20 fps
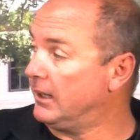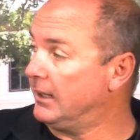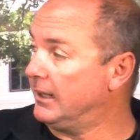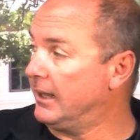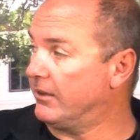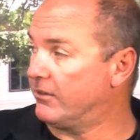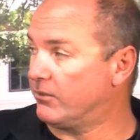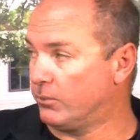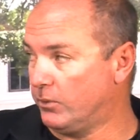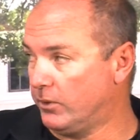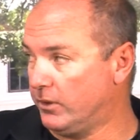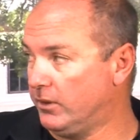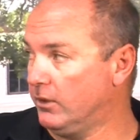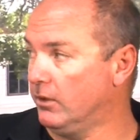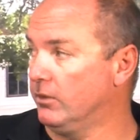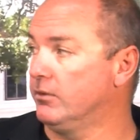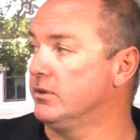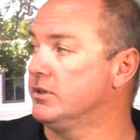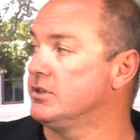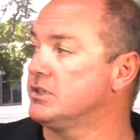And that's one of the
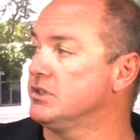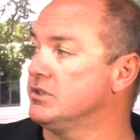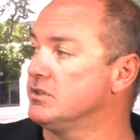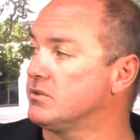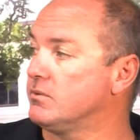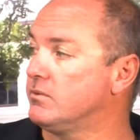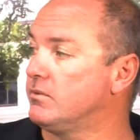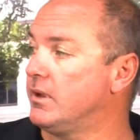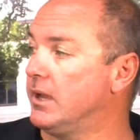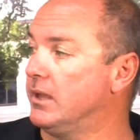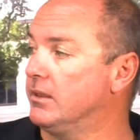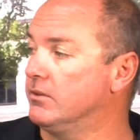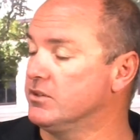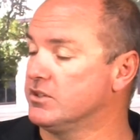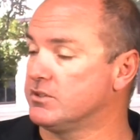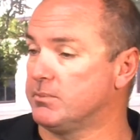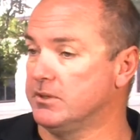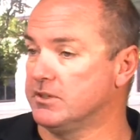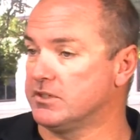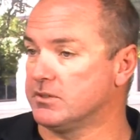other issues we've had.
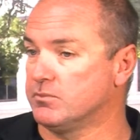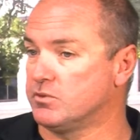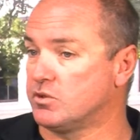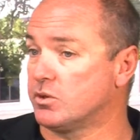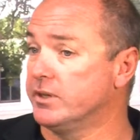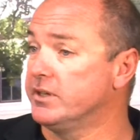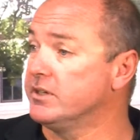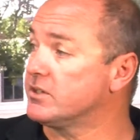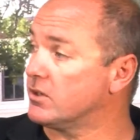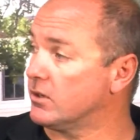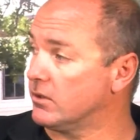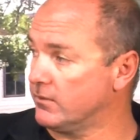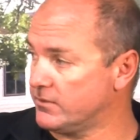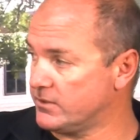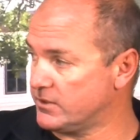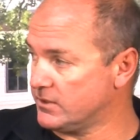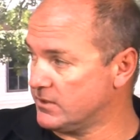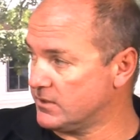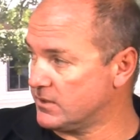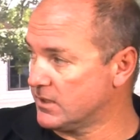There's been some tree
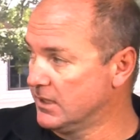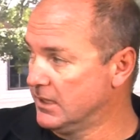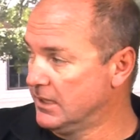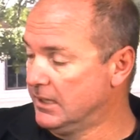services